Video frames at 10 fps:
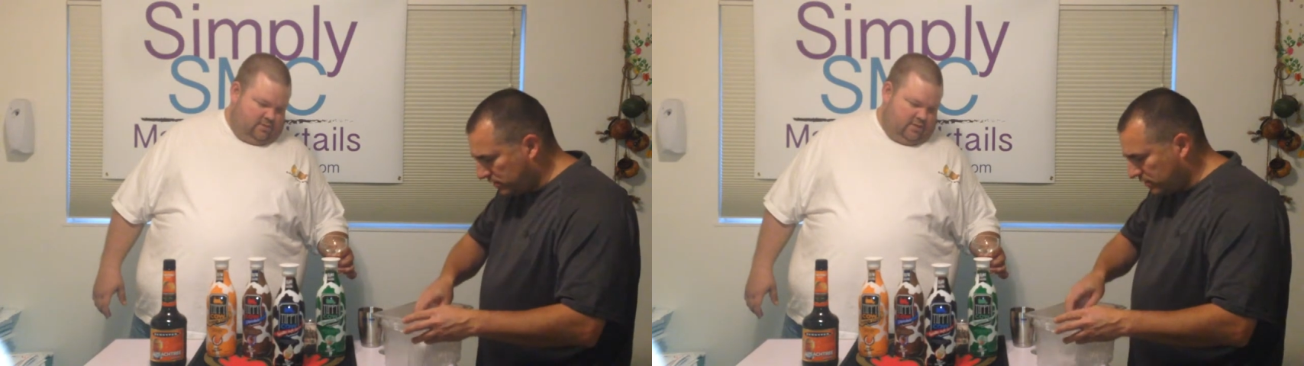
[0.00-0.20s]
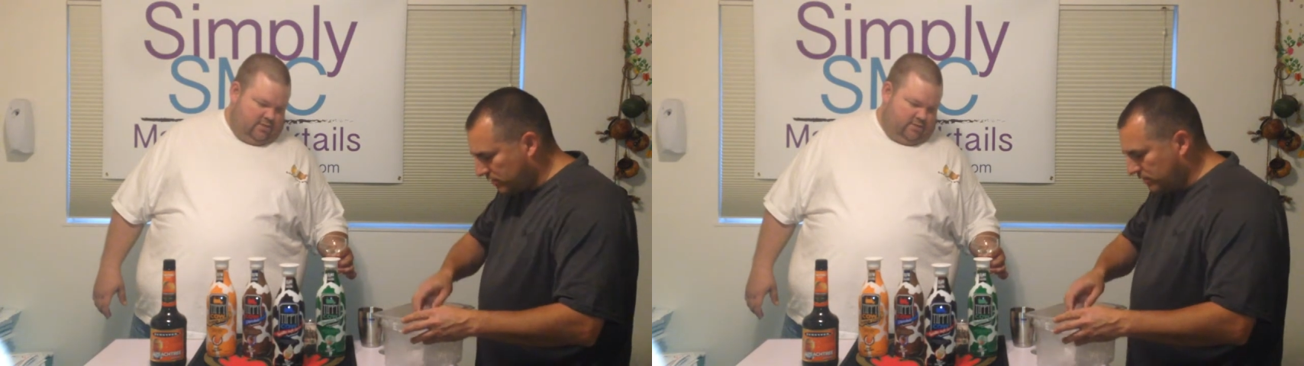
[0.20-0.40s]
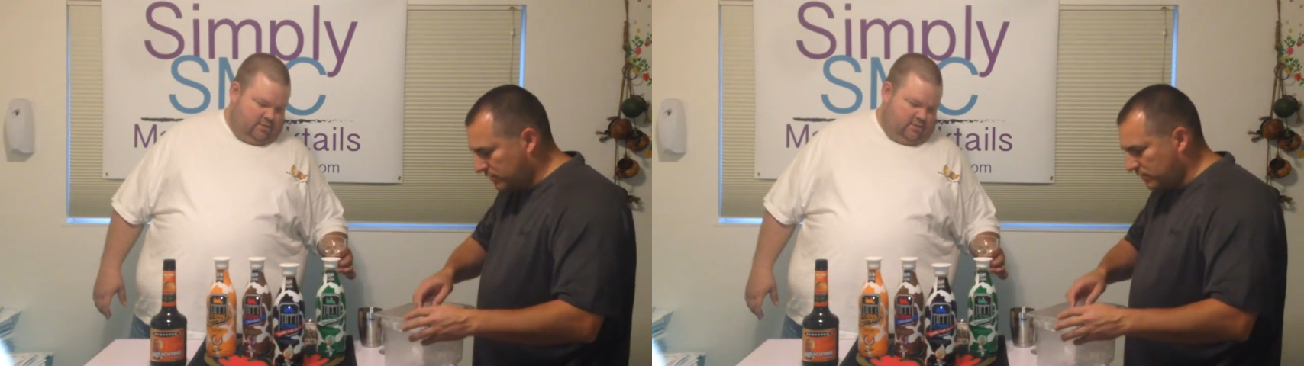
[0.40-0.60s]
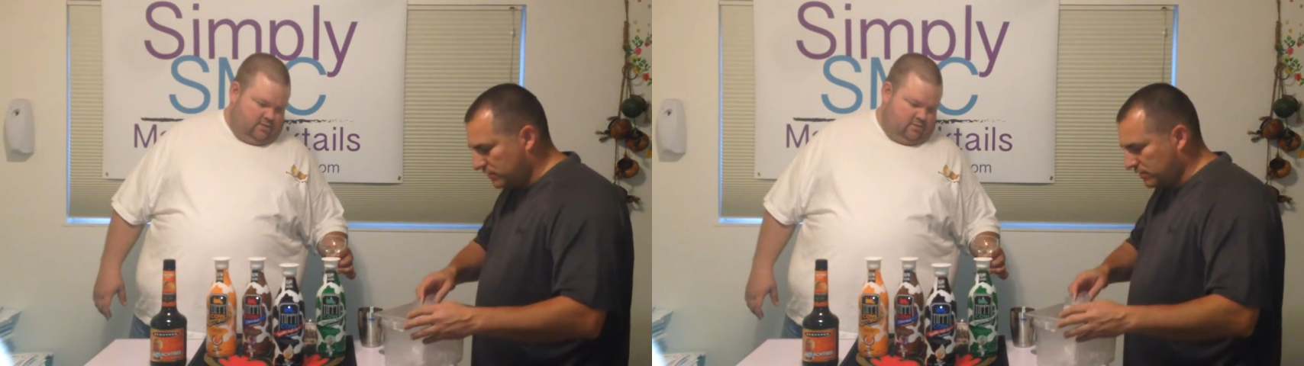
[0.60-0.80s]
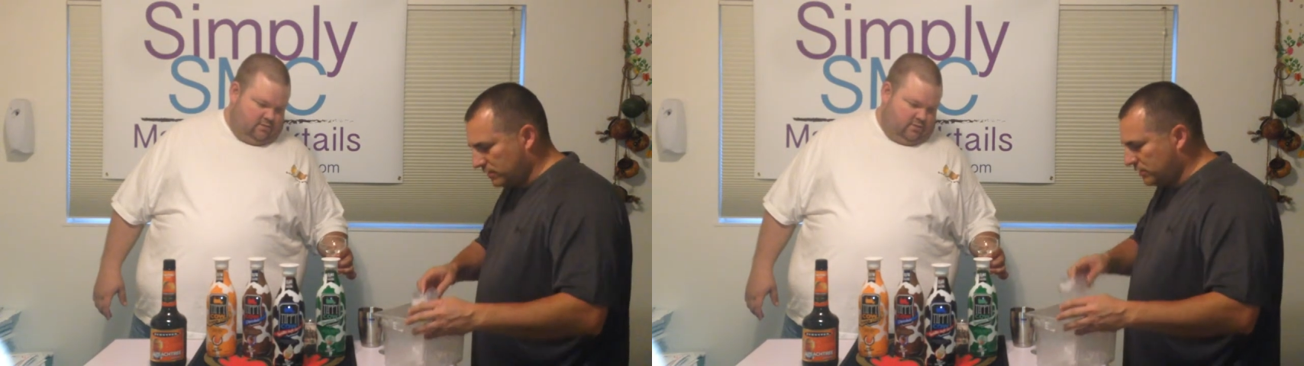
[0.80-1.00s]
Speaker 1: Yeah, put
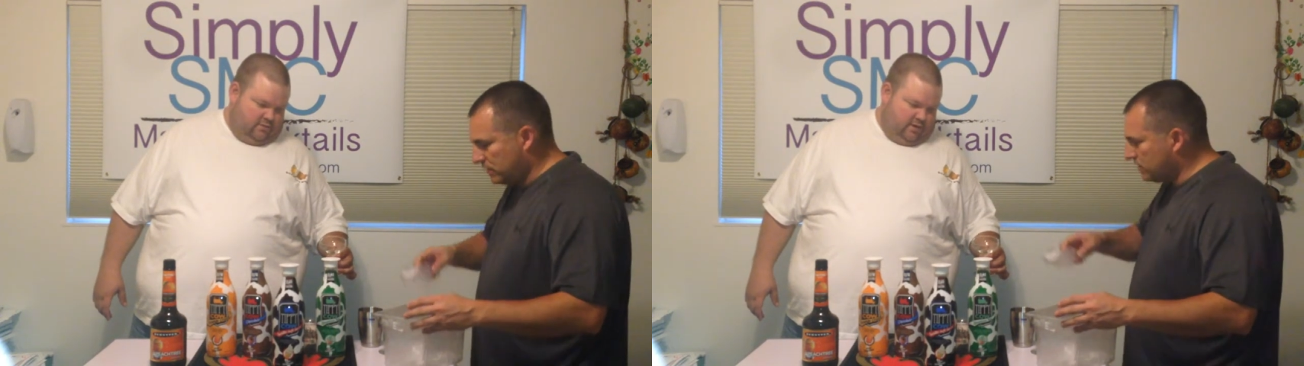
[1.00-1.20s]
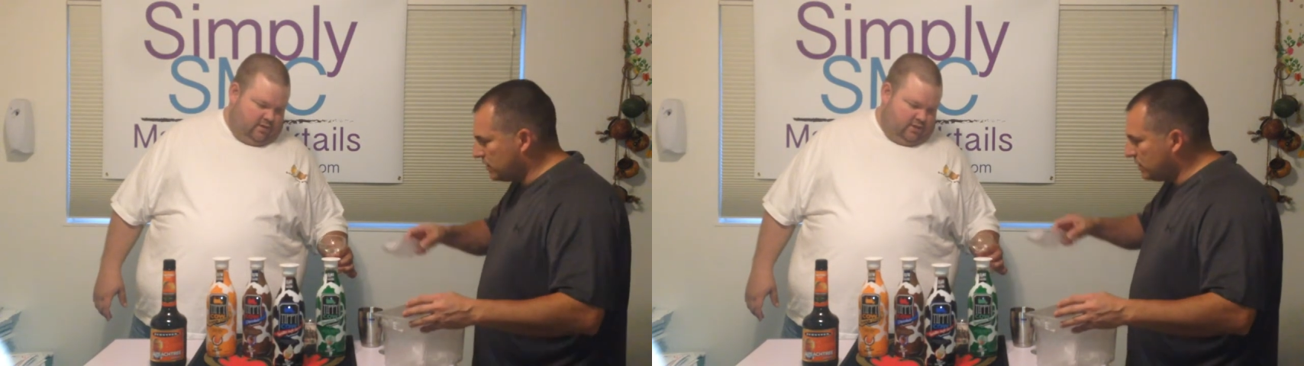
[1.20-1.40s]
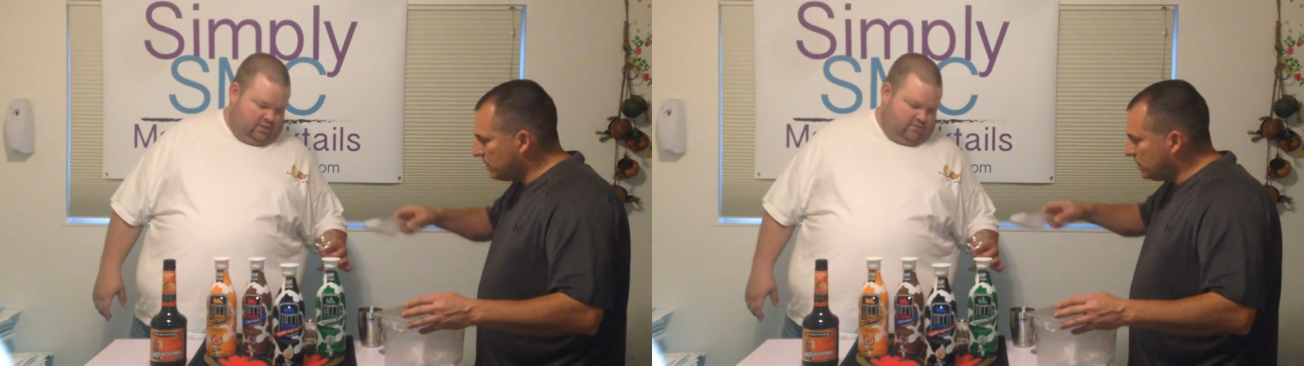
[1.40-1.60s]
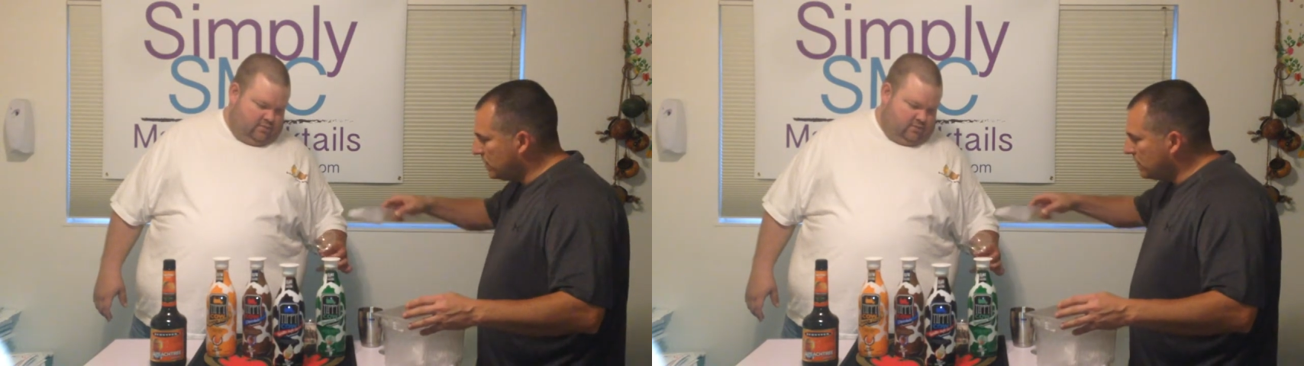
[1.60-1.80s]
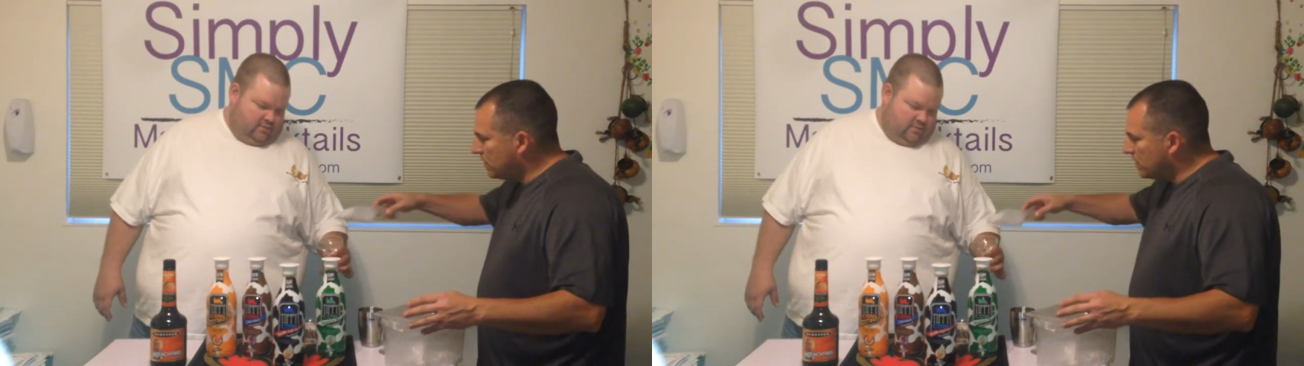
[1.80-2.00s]
two or three on each of
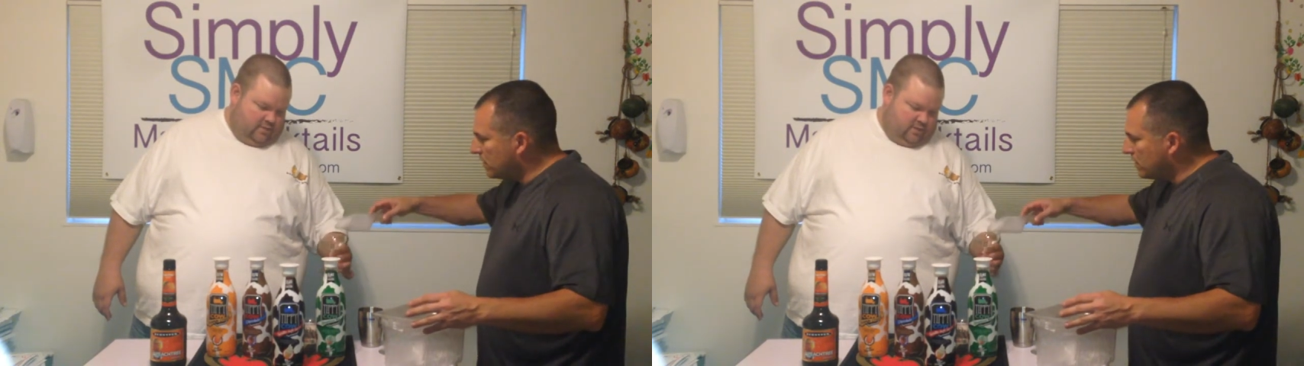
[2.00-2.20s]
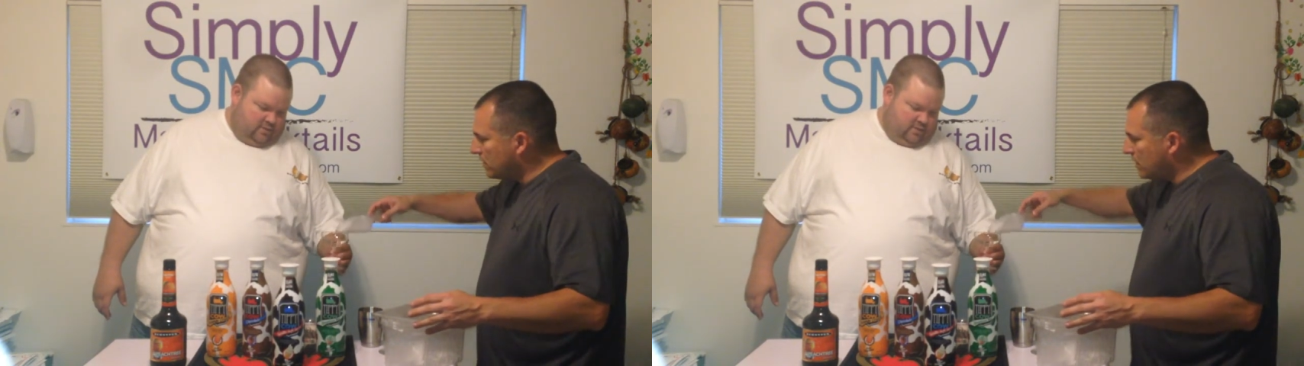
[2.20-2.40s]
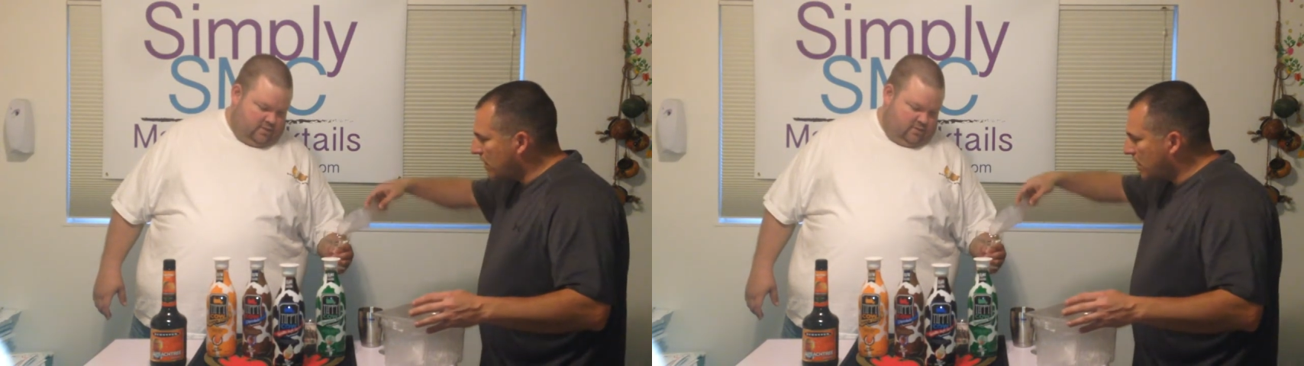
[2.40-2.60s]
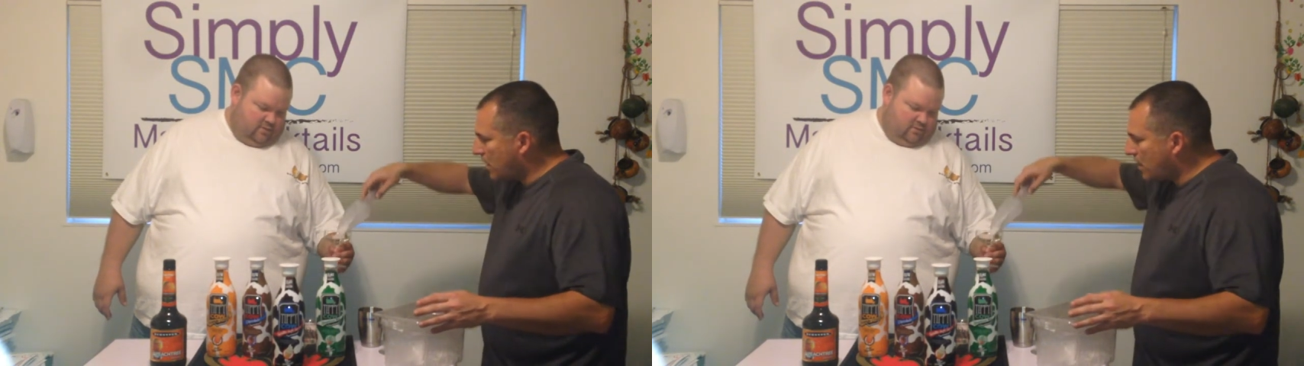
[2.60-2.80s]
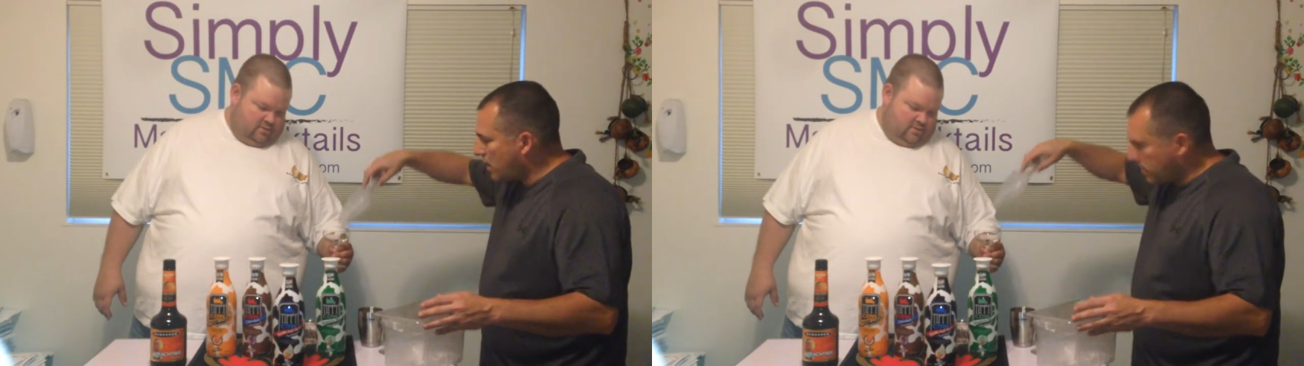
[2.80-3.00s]
them so that they stay cold.